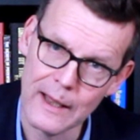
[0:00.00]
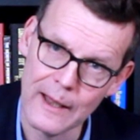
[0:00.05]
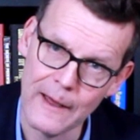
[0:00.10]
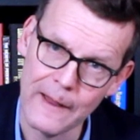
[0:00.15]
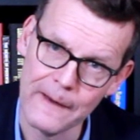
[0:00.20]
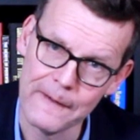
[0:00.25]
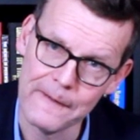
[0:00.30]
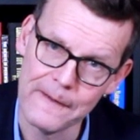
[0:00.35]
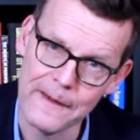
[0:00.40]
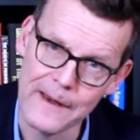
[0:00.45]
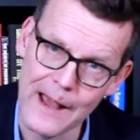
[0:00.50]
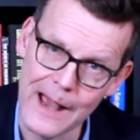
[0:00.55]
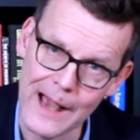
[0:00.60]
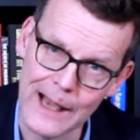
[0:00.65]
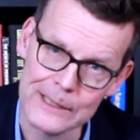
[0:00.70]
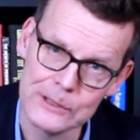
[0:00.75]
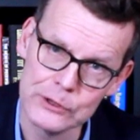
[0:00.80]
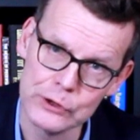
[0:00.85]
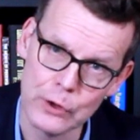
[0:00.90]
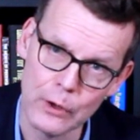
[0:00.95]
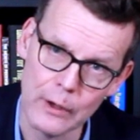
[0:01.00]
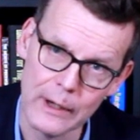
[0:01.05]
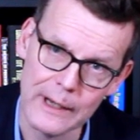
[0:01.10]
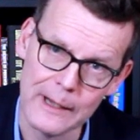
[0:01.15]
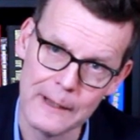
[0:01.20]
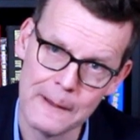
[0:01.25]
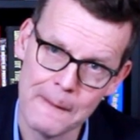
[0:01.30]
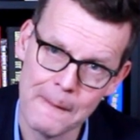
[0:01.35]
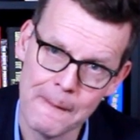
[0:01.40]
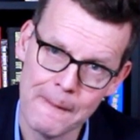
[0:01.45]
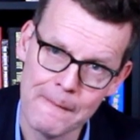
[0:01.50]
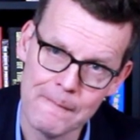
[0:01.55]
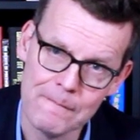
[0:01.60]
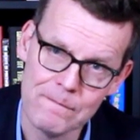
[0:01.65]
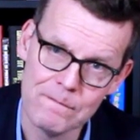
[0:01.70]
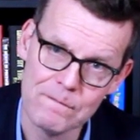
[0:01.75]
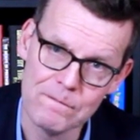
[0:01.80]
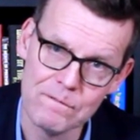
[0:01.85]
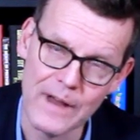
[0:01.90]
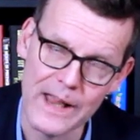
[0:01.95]
and actually
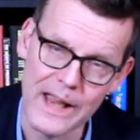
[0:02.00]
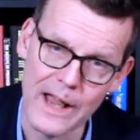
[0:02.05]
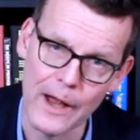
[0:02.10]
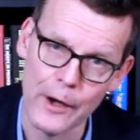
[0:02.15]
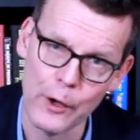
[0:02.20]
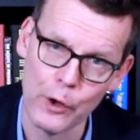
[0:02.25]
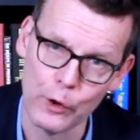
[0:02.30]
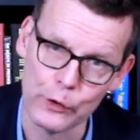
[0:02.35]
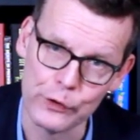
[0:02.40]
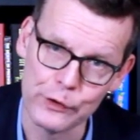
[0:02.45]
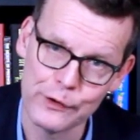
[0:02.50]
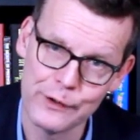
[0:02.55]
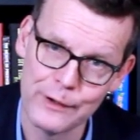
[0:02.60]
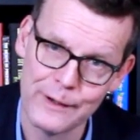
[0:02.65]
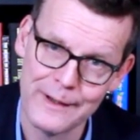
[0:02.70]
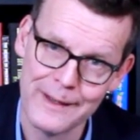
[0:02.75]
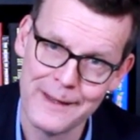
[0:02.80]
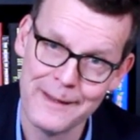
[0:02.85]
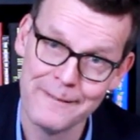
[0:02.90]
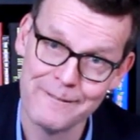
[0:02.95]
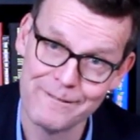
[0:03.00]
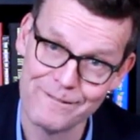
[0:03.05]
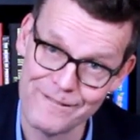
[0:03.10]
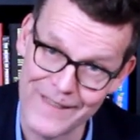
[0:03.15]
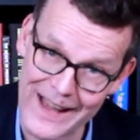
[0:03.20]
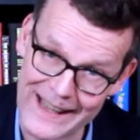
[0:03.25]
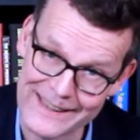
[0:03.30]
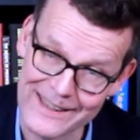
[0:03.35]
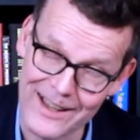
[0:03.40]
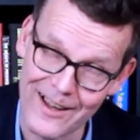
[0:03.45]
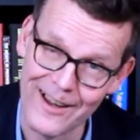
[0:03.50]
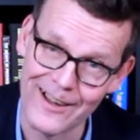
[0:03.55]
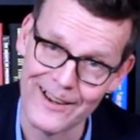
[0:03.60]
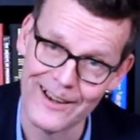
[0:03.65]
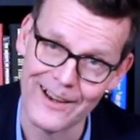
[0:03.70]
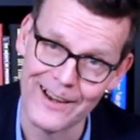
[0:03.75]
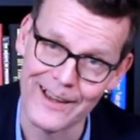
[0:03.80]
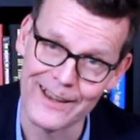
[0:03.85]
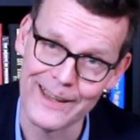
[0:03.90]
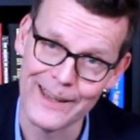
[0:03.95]
they are not that
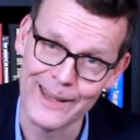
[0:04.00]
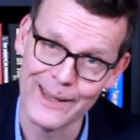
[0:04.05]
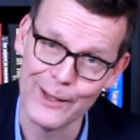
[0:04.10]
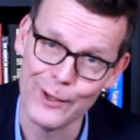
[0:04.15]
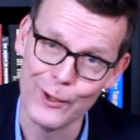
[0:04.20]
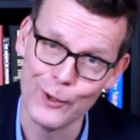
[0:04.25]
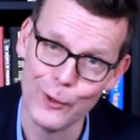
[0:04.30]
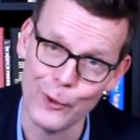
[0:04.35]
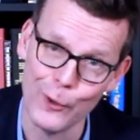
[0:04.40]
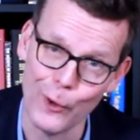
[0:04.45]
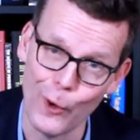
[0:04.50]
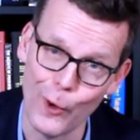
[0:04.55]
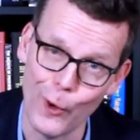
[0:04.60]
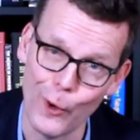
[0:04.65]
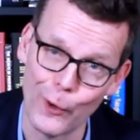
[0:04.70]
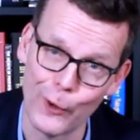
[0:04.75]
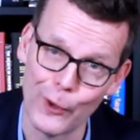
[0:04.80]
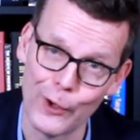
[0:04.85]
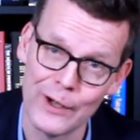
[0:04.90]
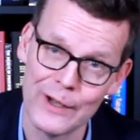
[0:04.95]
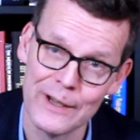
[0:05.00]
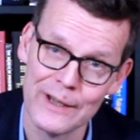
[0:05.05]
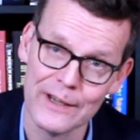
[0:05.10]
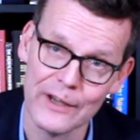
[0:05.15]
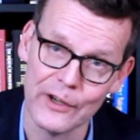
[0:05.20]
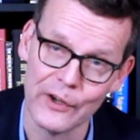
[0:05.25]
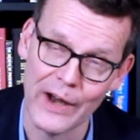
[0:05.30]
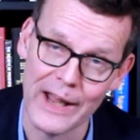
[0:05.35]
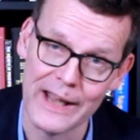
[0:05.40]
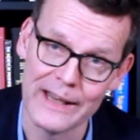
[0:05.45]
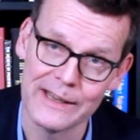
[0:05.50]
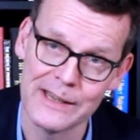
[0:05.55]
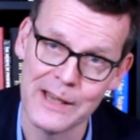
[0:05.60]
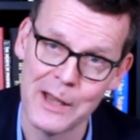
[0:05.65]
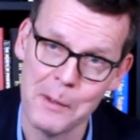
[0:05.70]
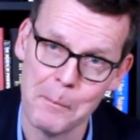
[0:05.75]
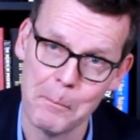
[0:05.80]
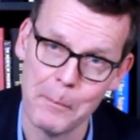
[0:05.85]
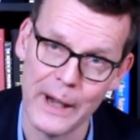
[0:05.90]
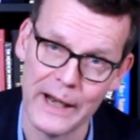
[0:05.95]
unlucky nor great
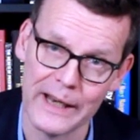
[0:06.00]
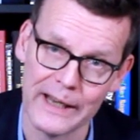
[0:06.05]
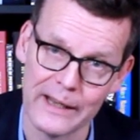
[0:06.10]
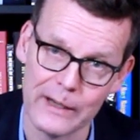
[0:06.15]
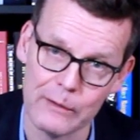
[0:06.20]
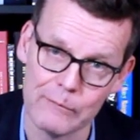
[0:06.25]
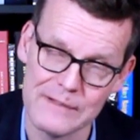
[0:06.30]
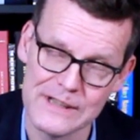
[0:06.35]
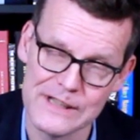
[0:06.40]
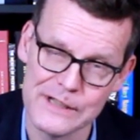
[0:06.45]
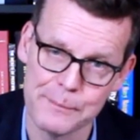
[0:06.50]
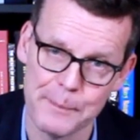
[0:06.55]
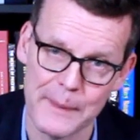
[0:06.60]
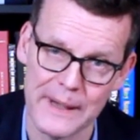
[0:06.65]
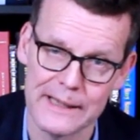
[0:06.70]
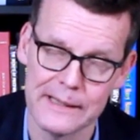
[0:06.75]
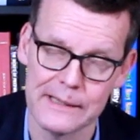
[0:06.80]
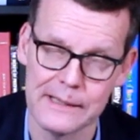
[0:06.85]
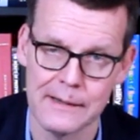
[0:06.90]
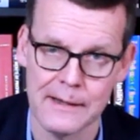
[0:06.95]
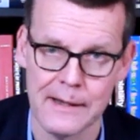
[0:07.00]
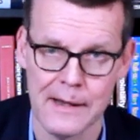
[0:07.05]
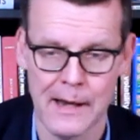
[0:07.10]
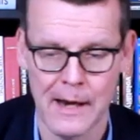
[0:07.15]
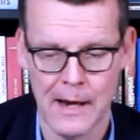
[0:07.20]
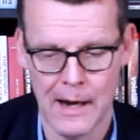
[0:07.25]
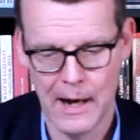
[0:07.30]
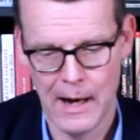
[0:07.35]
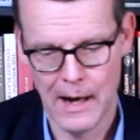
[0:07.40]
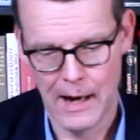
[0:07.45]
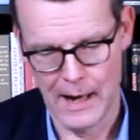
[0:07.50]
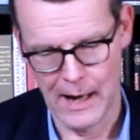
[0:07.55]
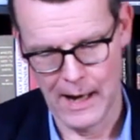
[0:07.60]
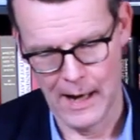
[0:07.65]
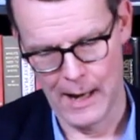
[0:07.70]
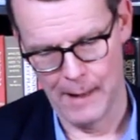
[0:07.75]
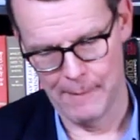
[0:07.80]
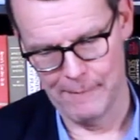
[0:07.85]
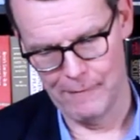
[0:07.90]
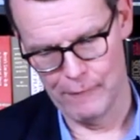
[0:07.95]
betting investment.
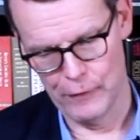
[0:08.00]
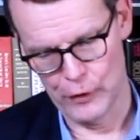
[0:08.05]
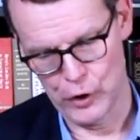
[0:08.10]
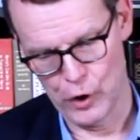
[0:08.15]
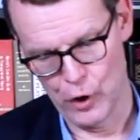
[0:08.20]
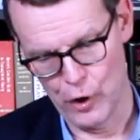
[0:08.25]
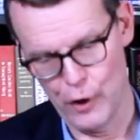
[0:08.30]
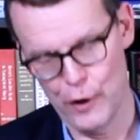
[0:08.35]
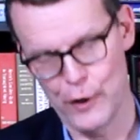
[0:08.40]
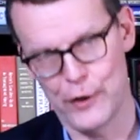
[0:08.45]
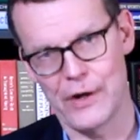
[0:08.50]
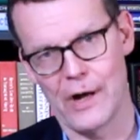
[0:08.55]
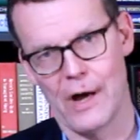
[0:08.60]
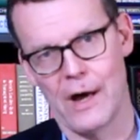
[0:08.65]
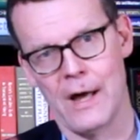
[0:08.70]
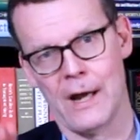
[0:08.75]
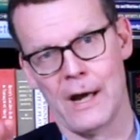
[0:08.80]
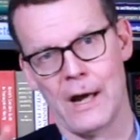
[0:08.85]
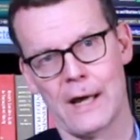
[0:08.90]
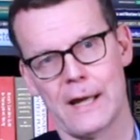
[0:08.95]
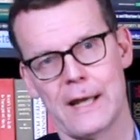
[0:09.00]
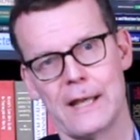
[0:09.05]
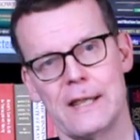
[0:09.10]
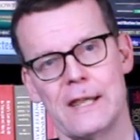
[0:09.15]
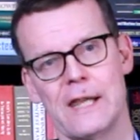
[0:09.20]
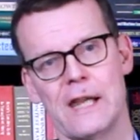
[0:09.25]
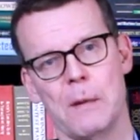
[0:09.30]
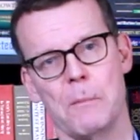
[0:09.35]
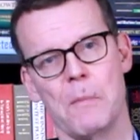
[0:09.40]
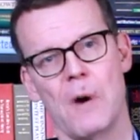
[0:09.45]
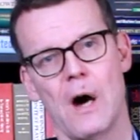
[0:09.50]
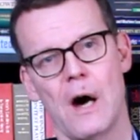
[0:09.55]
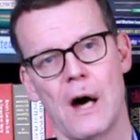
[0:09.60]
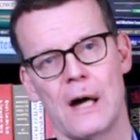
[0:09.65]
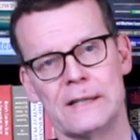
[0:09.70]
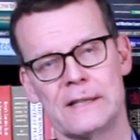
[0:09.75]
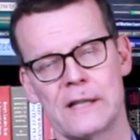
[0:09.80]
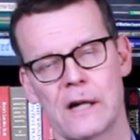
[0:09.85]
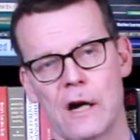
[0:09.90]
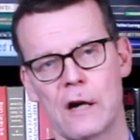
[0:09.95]
The third unlucky team,
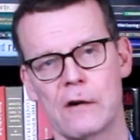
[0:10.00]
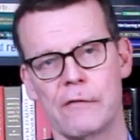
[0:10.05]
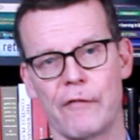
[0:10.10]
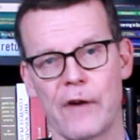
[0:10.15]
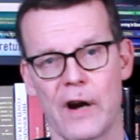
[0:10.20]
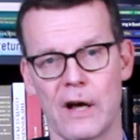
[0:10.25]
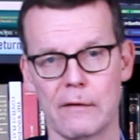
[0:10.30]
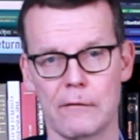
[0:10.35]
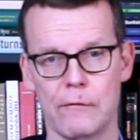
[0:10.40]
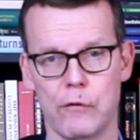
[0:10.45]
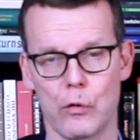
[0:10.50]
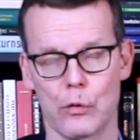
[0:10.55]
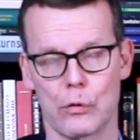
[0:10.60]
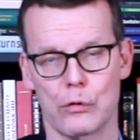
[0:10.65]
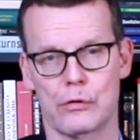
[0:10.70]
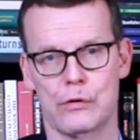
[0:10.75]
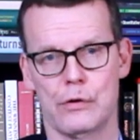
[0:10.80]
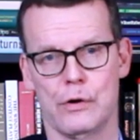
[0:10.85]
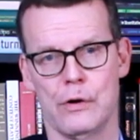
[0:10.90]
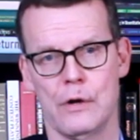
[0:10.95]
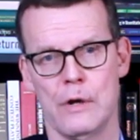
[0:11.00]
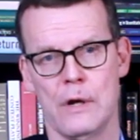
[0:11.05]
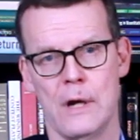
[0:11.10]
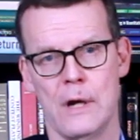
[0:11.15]
Eintracht Frankfurt,